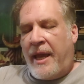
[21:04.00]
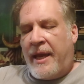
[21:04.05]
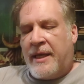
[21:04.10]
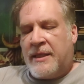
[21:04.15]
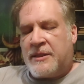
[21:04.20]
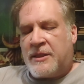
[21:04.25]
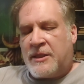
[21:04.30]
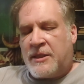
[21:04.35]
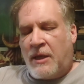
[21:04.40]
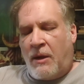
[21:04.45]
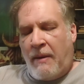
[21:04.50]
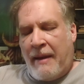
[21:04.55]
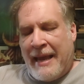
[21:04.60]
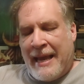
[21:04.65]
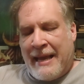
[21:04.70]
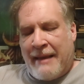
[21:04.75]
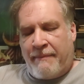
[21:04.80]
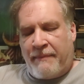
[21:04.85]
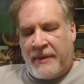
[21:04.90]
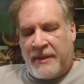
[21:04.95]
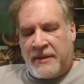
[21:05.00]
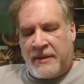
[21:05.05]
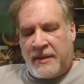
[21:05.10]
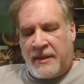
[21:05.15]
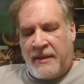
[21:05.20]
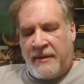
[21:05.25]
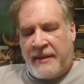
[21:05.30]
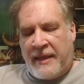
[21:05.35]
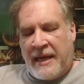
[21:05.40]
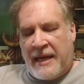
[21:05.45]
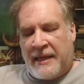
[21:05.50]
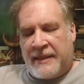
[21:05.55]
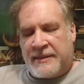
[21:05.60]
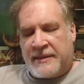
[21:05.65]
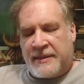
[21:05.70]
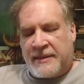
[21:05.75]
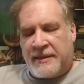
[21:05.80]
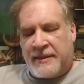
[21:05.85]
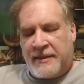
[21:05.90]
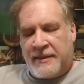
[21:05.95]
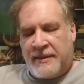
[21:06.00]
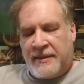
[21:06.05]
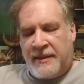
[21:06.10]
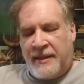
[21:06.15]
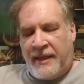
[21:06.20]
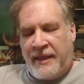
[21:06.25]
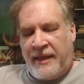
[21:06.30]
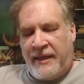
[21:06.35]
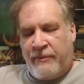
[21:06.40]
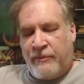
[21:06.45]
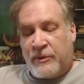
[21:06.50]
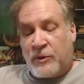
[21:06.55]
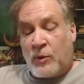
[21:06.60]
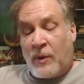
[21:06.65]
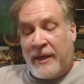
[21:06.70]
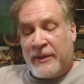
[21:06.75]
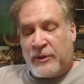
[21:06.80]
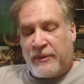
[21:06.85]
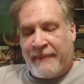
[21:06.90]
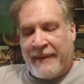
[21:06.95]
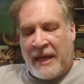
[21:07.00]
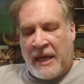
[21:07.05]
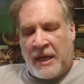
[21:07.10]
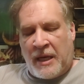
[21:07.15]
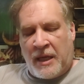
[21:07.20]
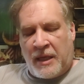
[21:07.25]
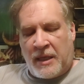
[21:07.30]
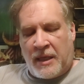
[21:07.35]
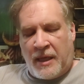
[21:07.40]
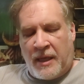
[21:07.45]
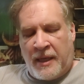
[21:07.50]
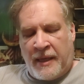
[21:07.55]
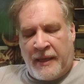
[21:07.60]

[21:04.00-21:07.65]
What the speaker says: it so happened that it was quite dramatic,